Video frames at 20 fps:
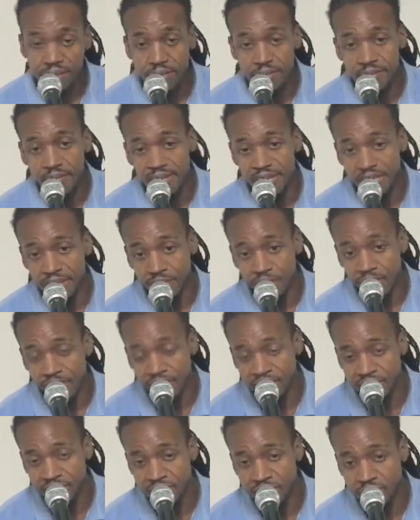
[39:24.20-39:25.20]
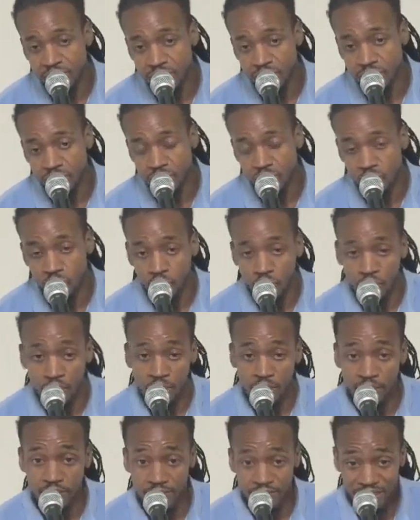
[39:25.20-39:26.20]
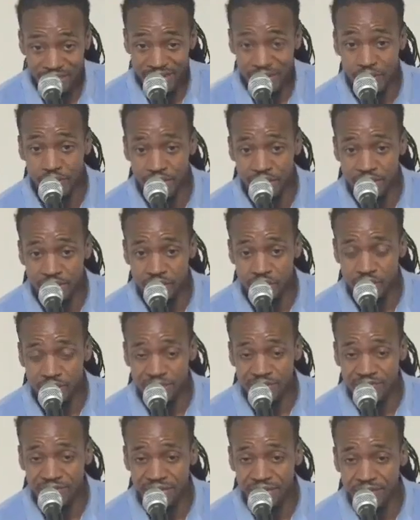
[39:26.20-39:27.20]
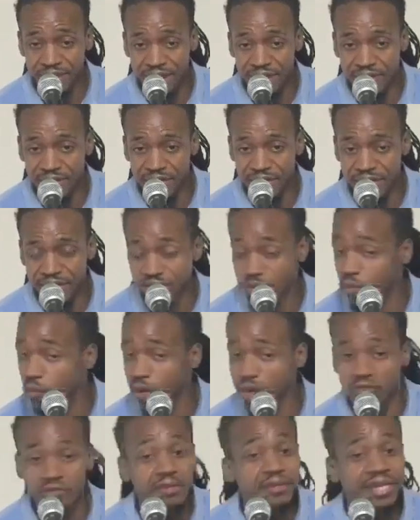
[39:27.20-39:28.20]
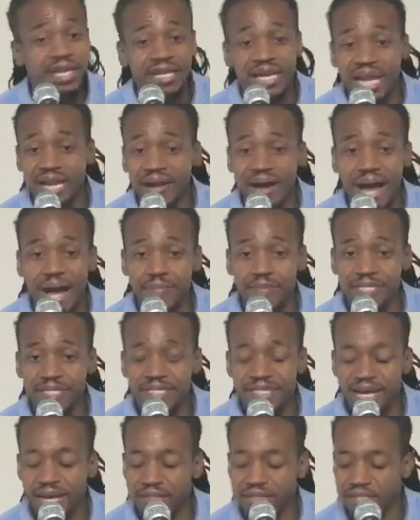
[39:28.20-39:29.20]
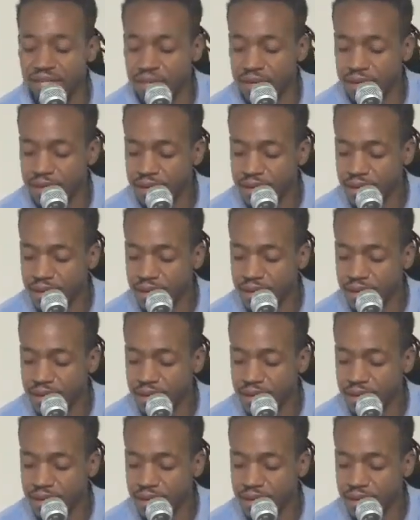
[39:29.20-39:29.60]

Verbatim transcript: being prostitutes, or being prostitutes living in poverty. There weren't really a lot of options out there.